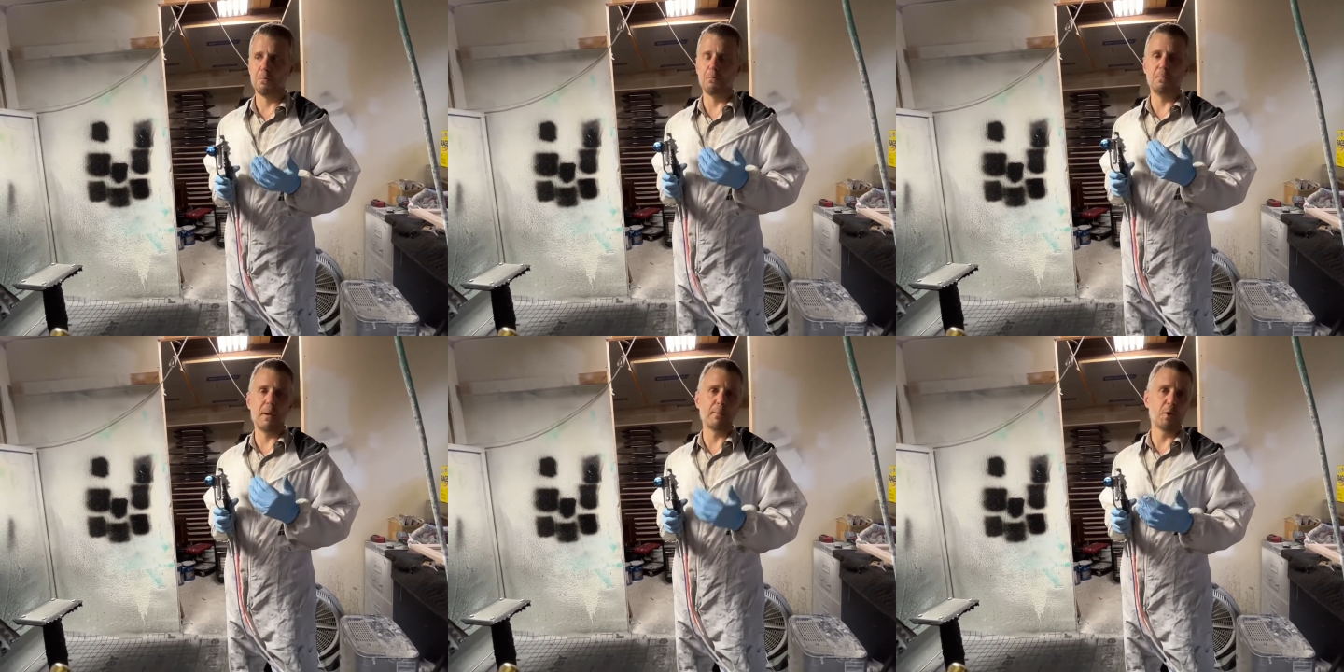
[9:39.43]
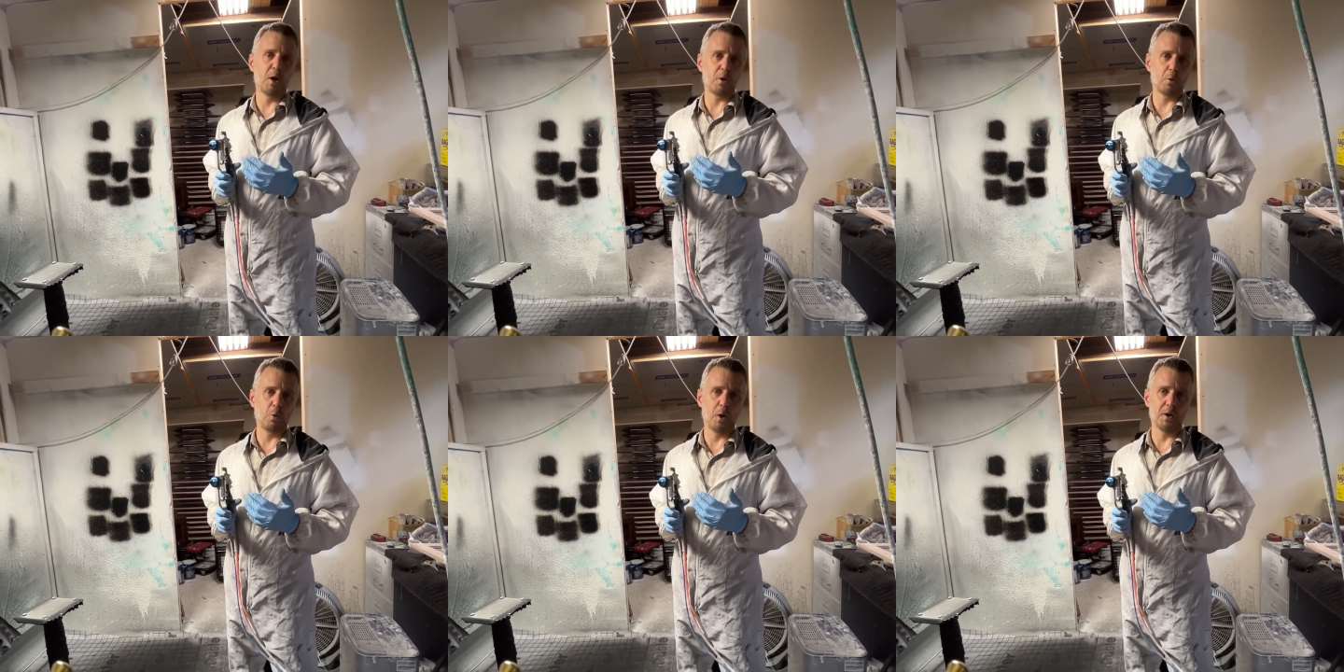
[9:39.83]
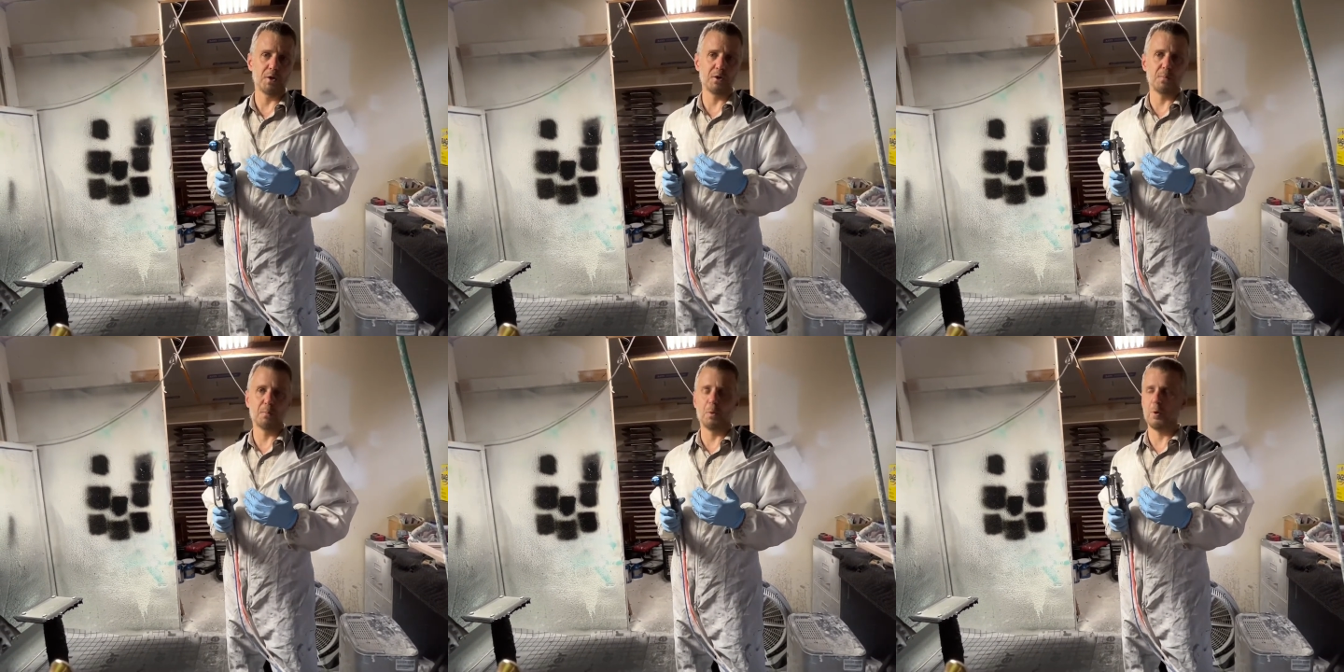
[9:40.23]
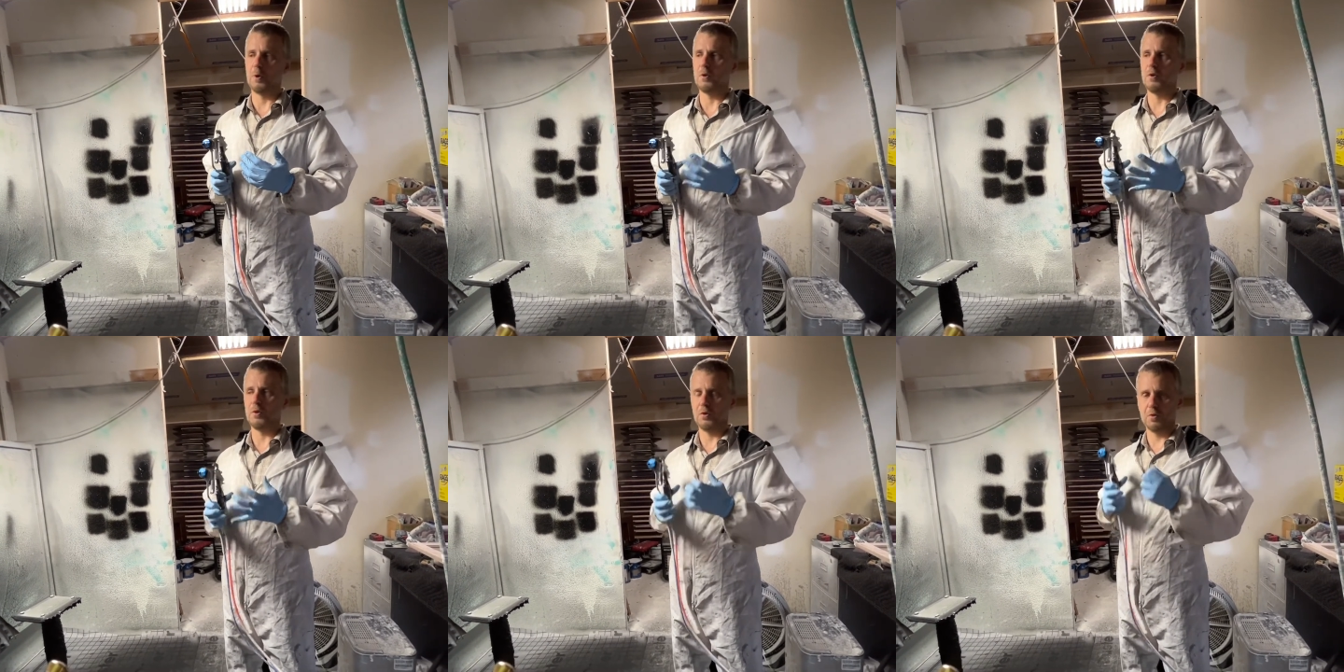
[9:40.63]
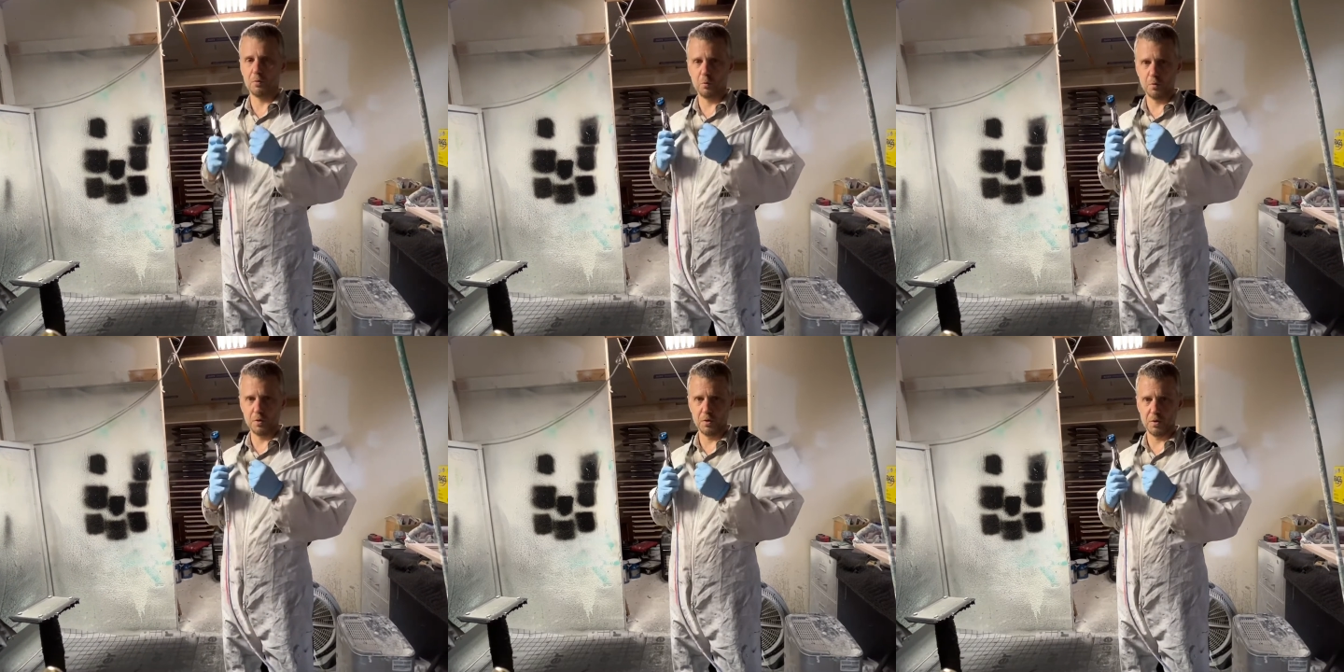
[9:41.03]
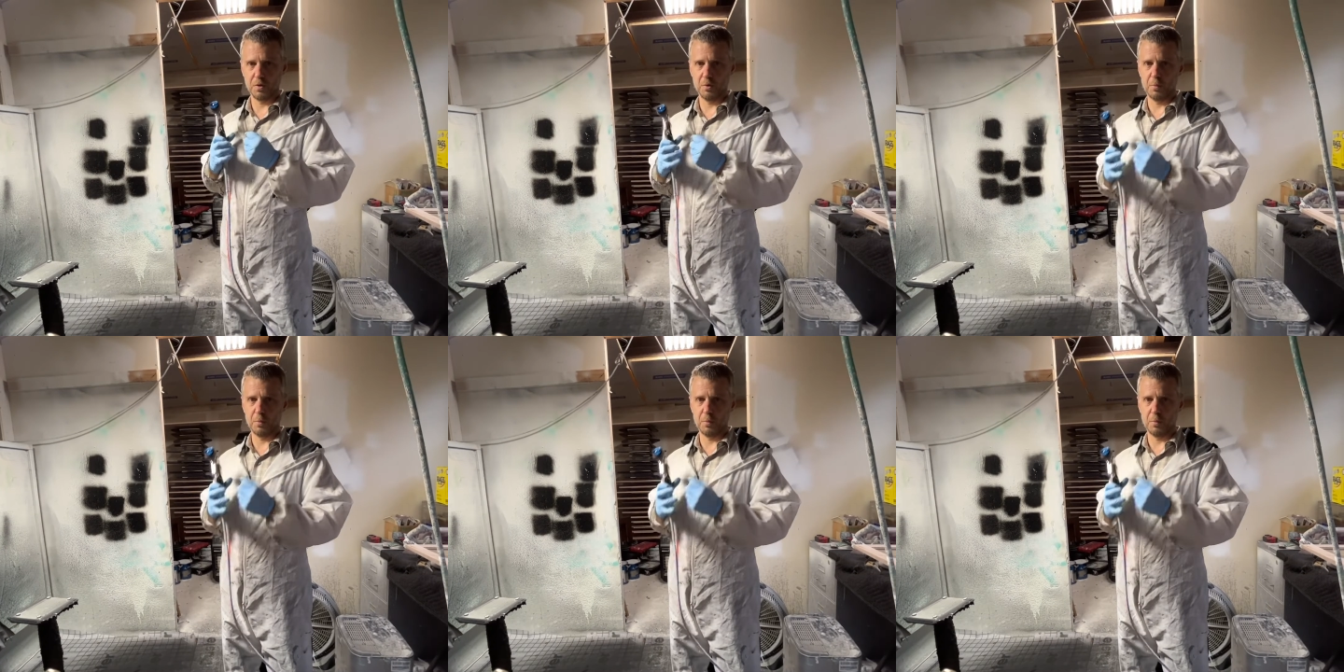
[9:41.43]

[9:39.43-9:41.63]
maybe not quite as important because your